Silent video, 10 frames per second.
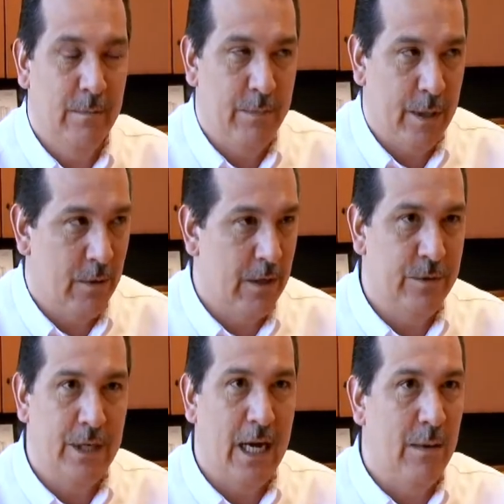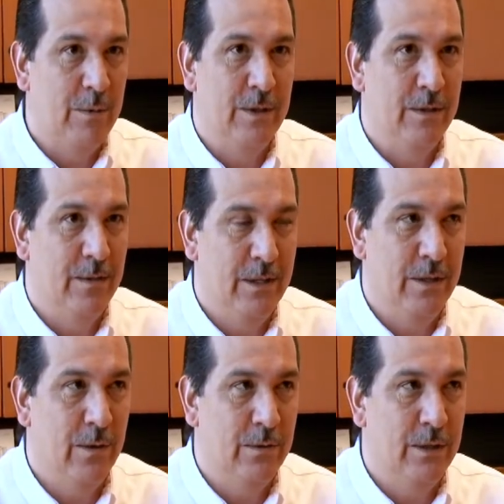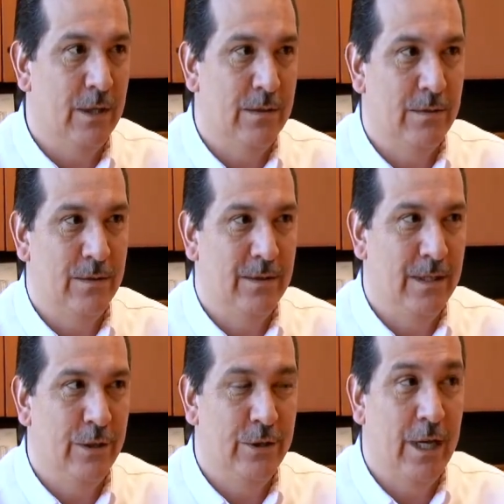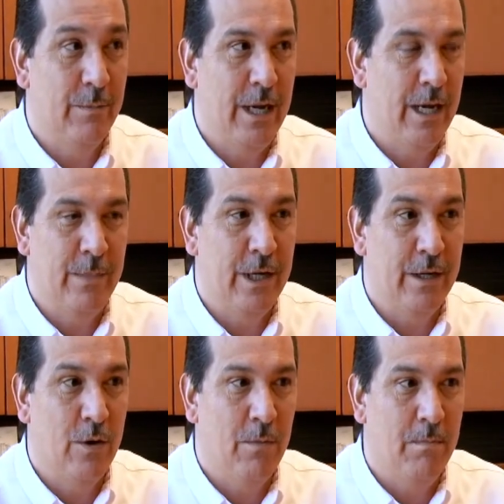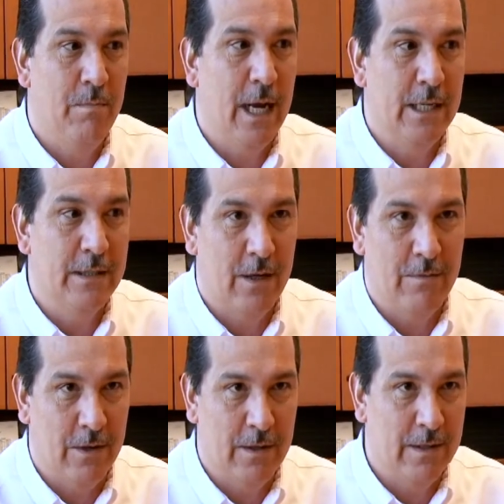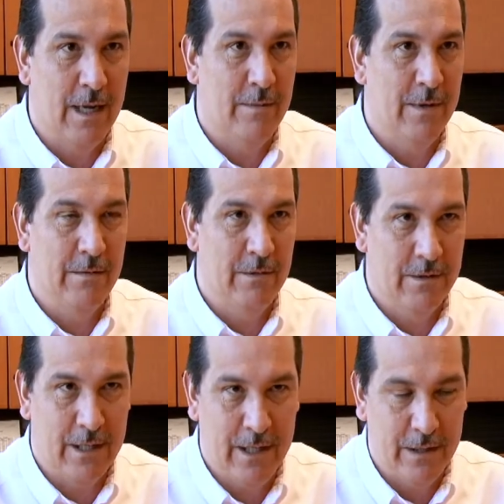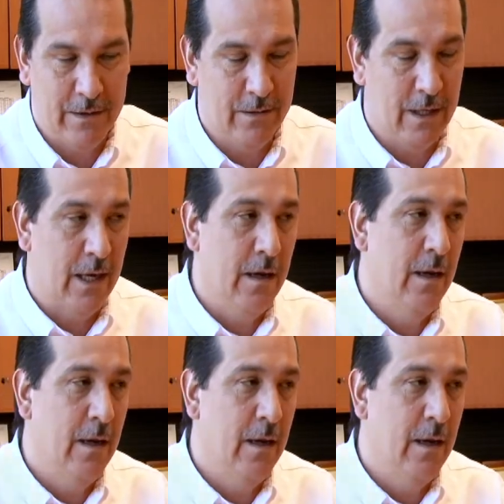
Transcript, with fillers: people have jobs. You, you don't just, your job can't be to go buy stuff all the time. Everyone can't do that.